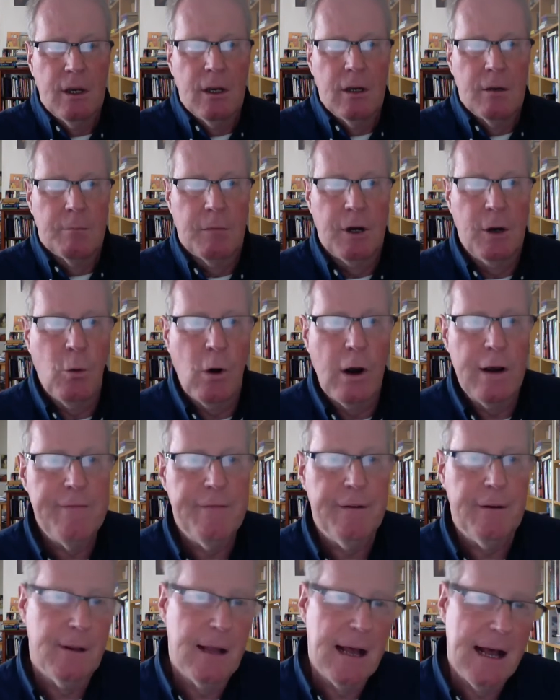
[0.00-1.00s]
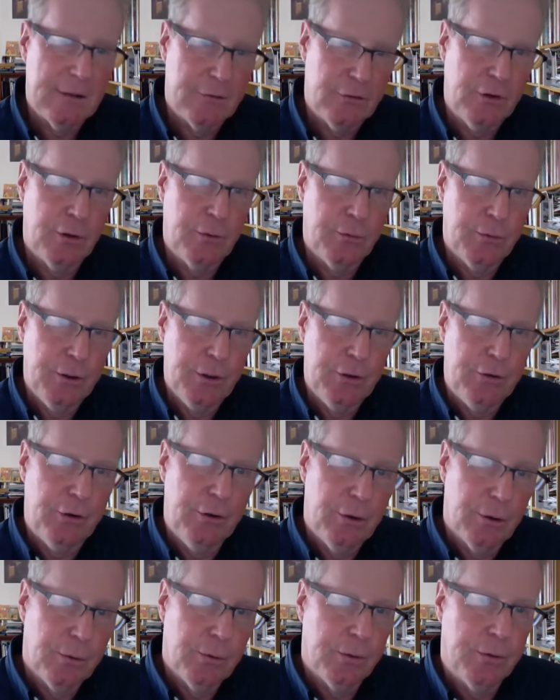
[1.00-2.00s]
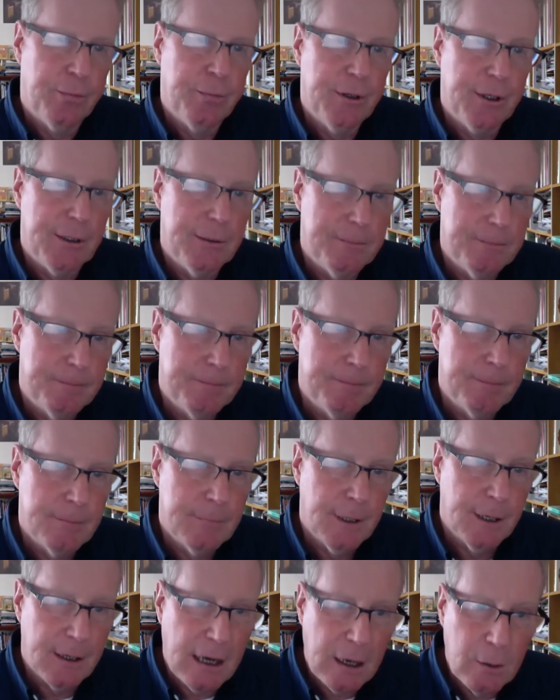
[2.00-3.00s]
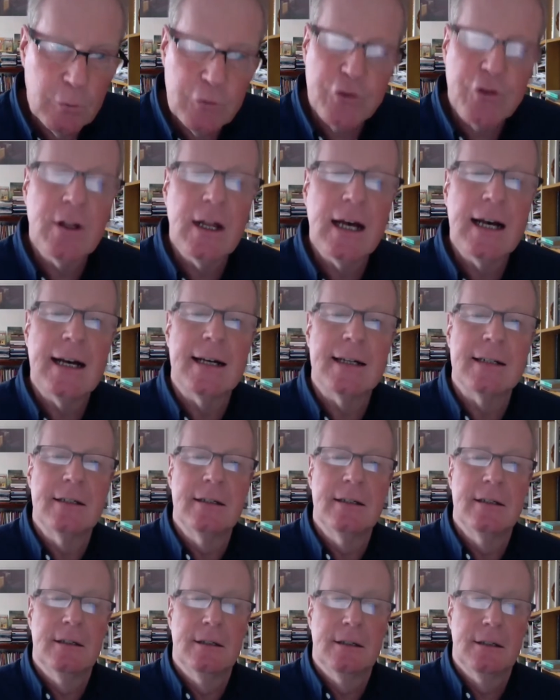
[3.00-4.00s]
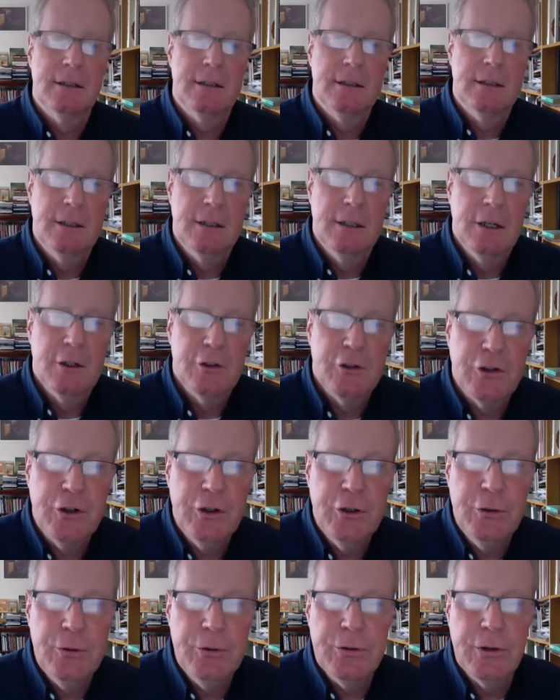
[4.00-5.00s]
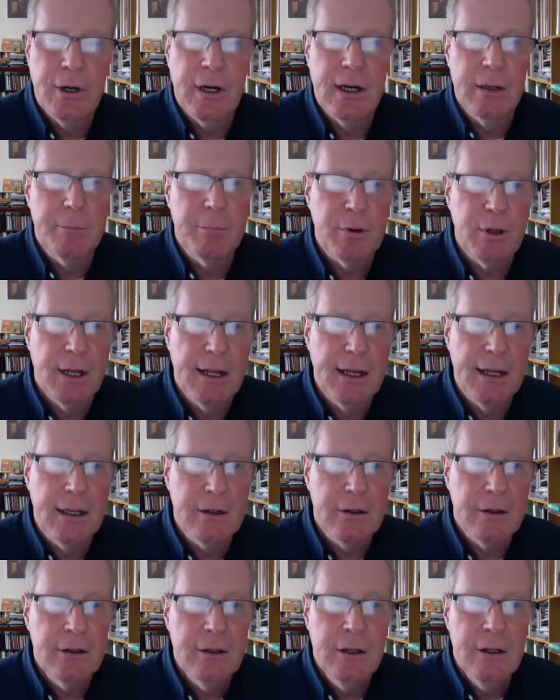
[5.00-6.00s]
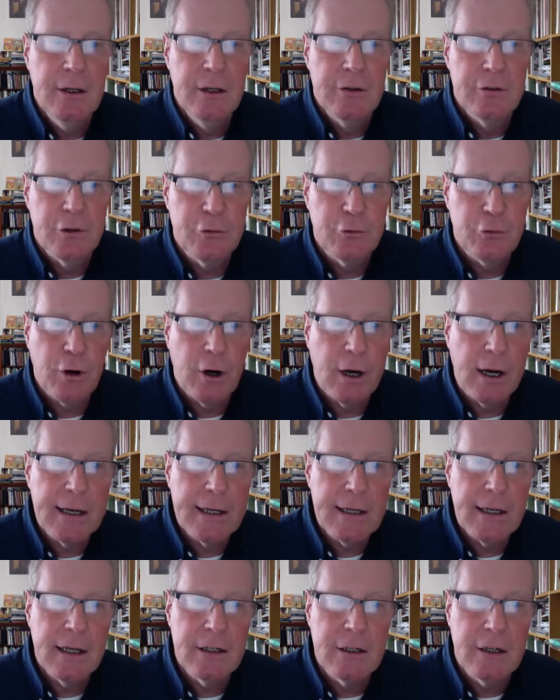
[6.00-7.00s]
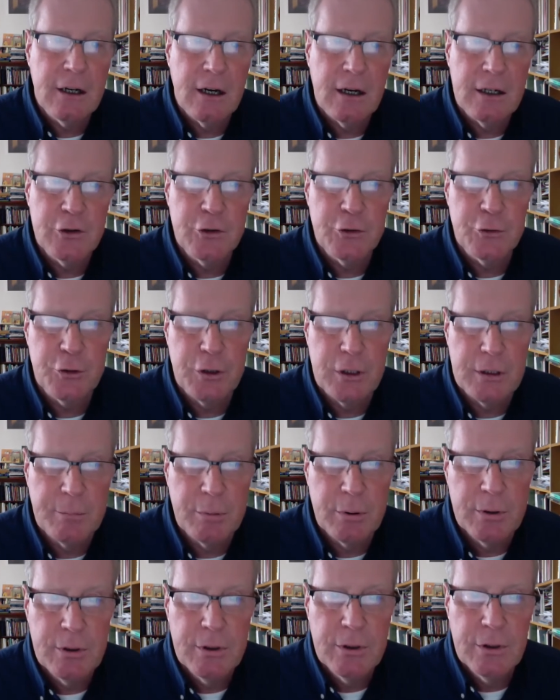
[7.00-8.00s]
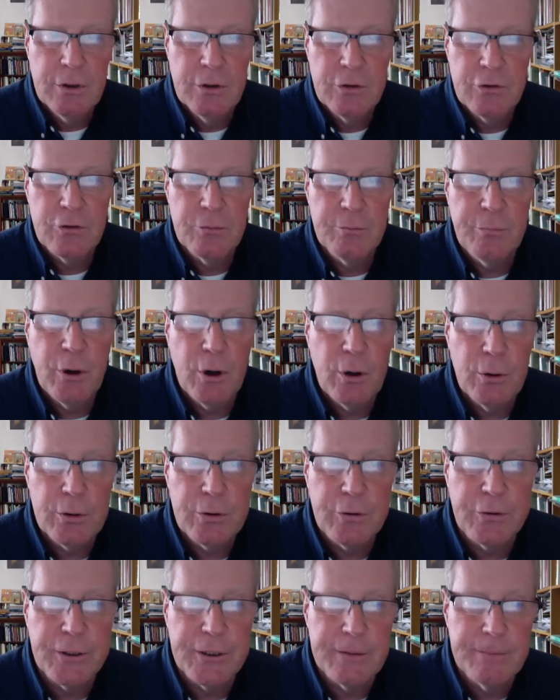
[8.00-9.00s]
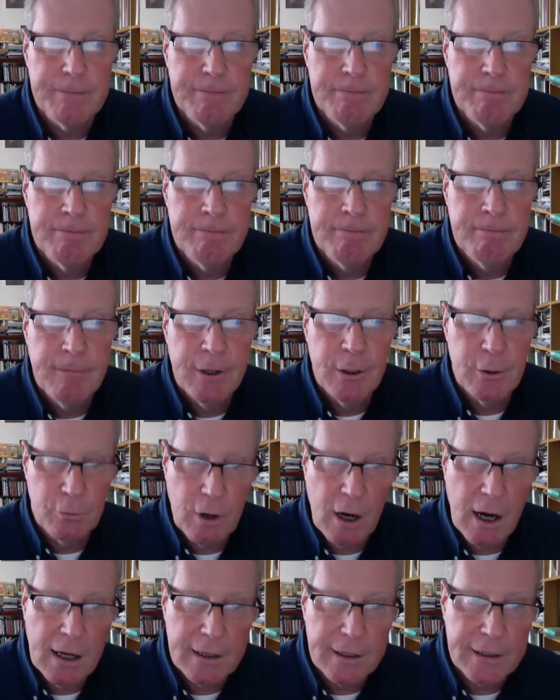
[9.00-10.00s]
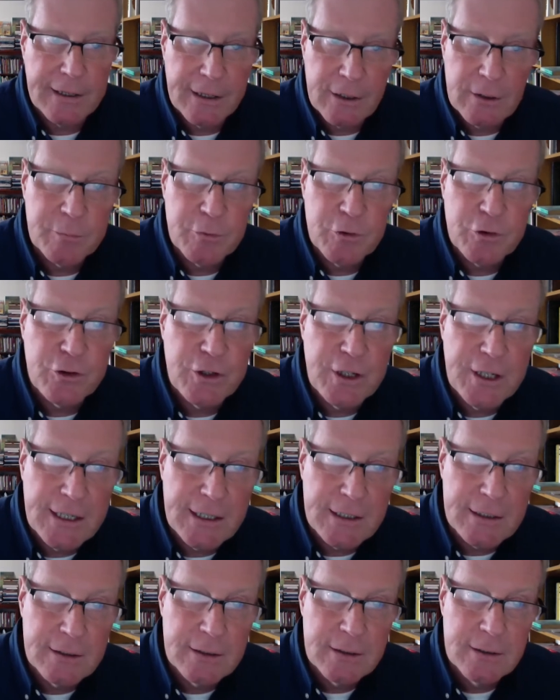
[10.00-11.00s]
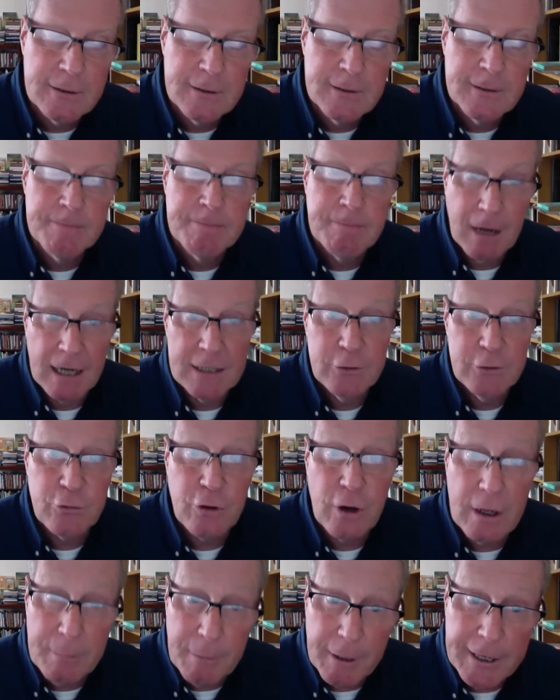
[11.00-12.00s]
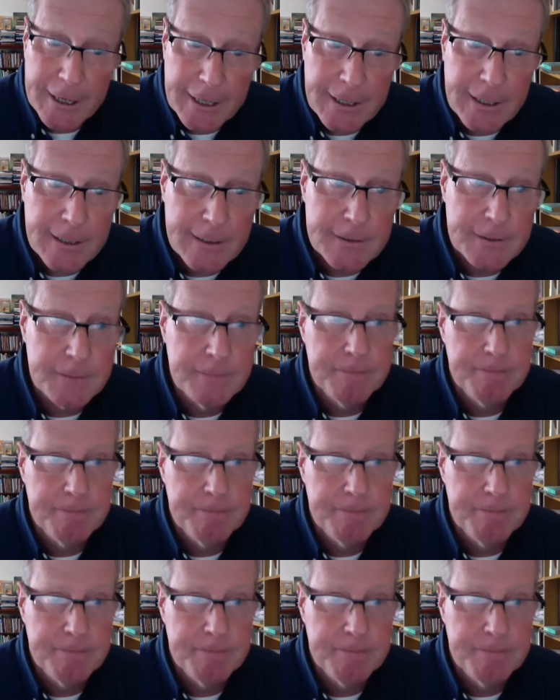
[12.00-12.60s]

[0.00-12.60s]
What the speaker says: My wife at last agreed to go with me, and I was glad. She knew that I had planned to try and conjure up some poetry, erotic and obscene. I'd try my hand.